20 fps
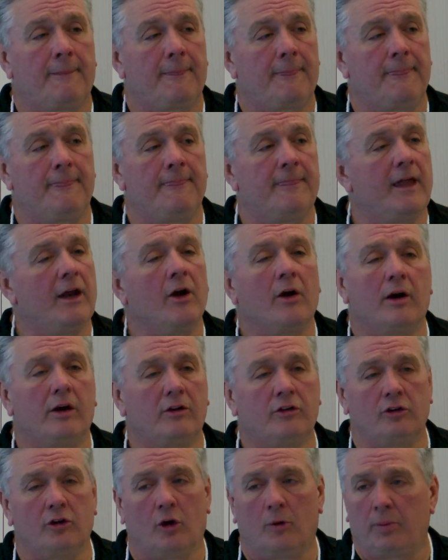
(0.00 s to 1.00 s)
there
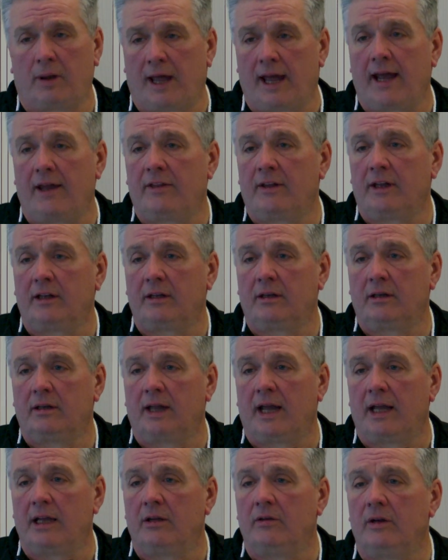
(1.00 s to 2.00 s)
is no plan
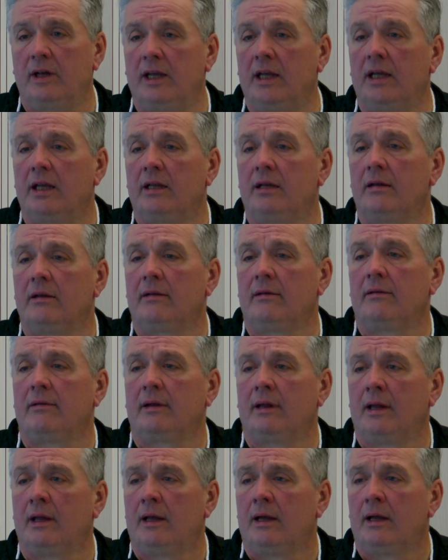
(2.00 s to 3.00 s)
that you need.
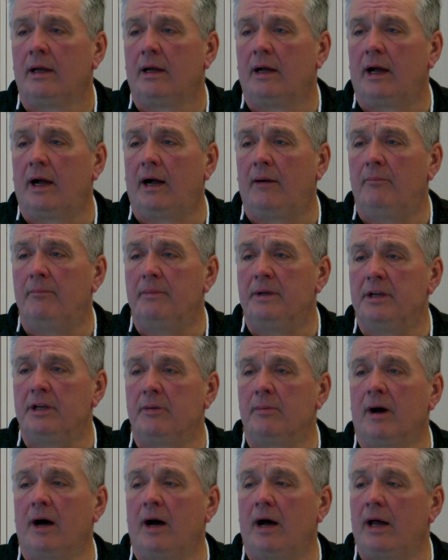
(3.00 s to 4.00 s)

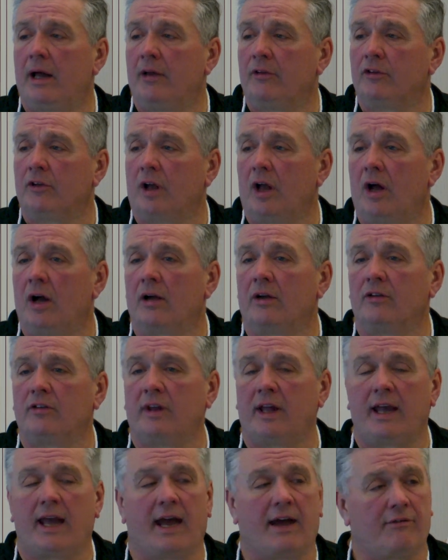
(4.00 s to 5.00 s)
Mi'kmaq, as long as
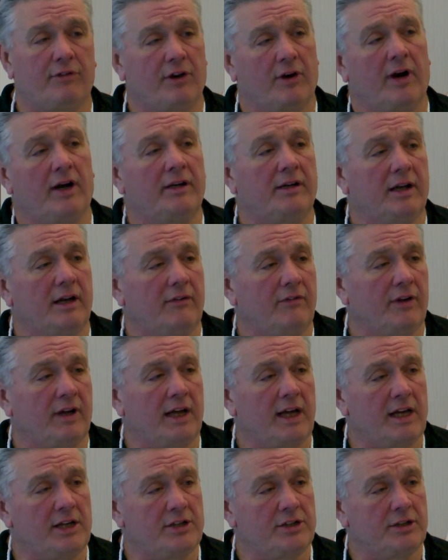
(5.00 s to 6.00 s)
they have their
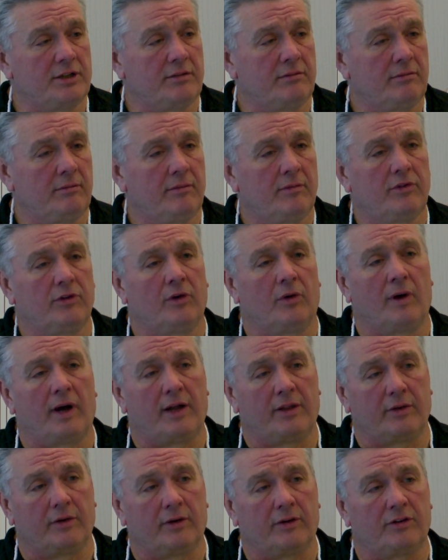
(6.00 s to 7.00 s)
identification, so
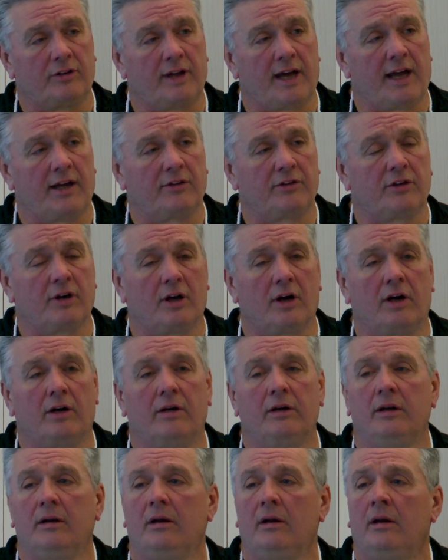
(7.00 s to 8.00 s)
either a status
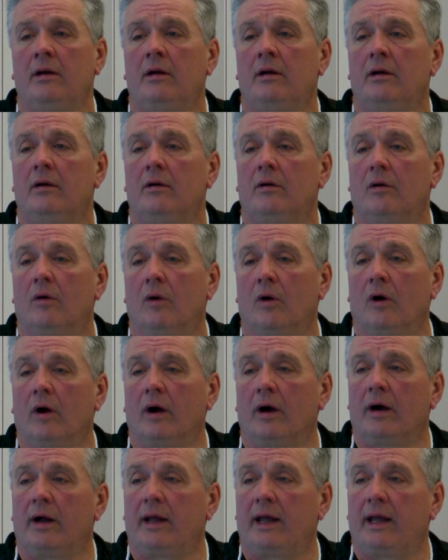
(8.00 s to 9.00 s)
card
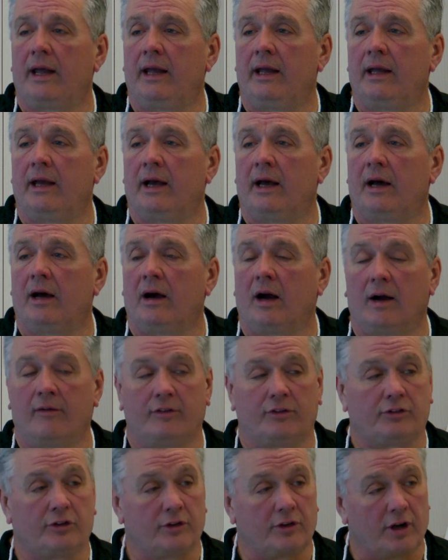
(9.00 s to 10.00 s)
or a
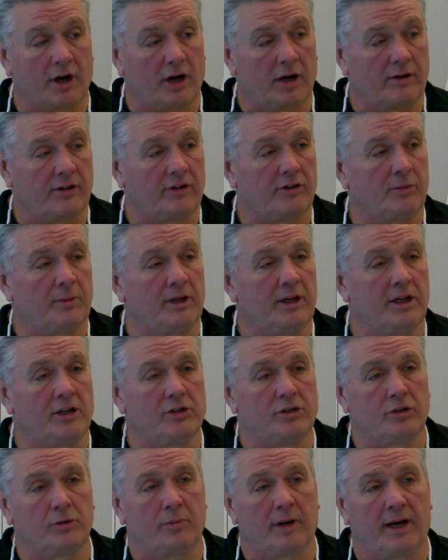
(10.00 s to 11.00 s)
harvester card that's been
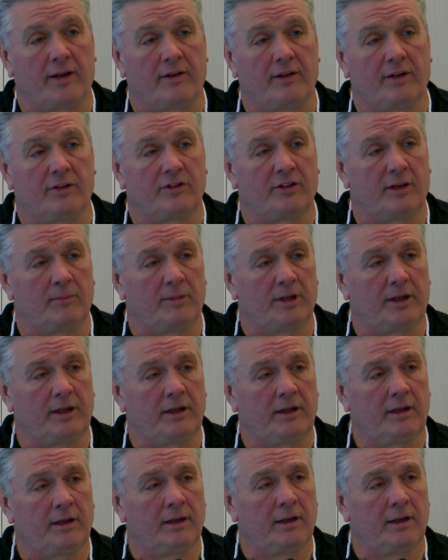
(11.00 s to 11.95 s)
issued by the Assembly,